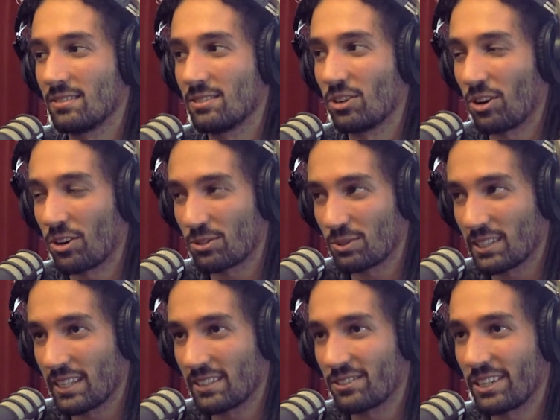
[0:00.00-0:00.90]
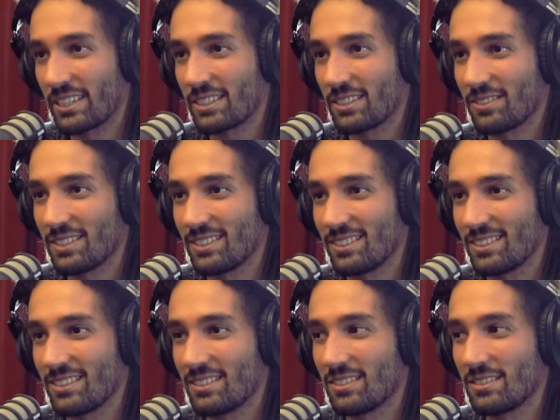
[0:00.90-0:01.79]
talk with other
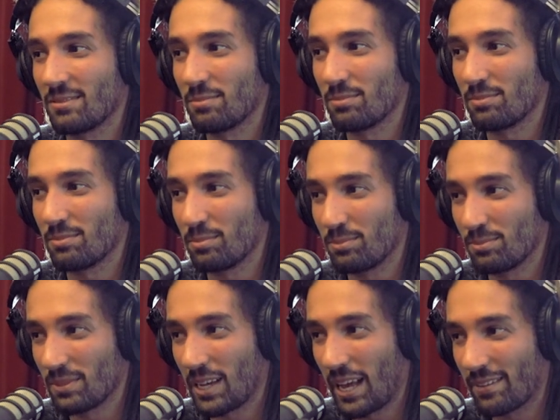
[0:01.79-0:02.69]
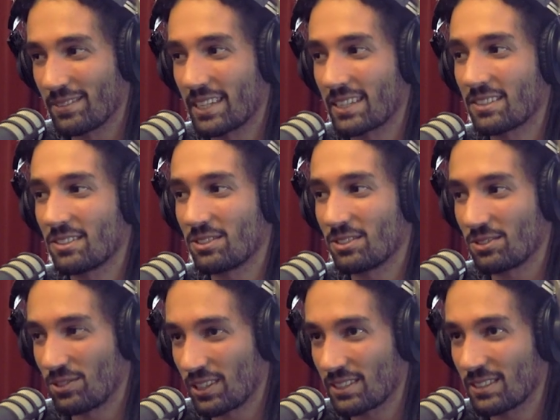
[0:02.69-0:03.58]
activists. Have like
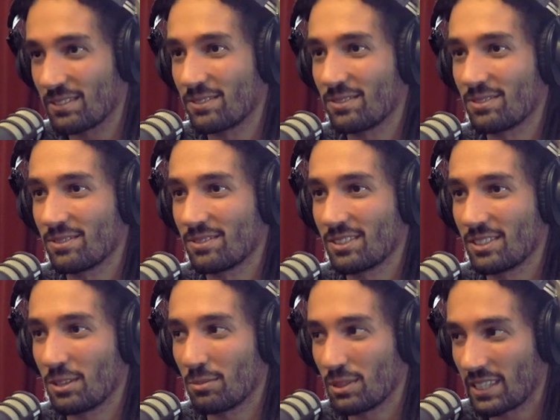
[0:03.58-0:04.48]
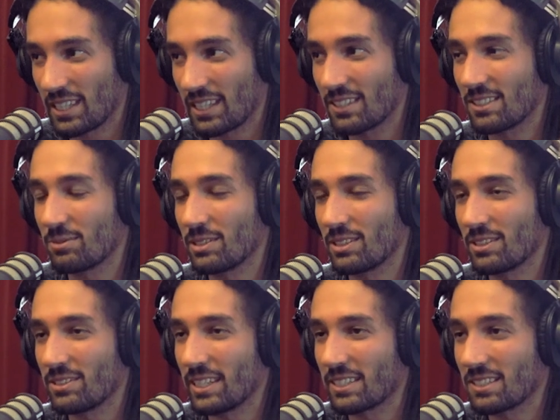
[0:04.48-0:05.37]
constructive communication with
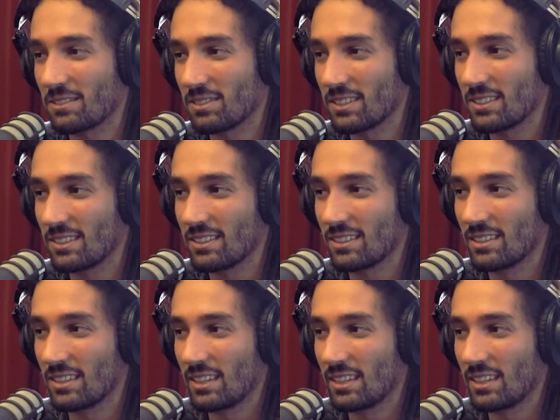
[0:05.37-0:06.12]
other activists.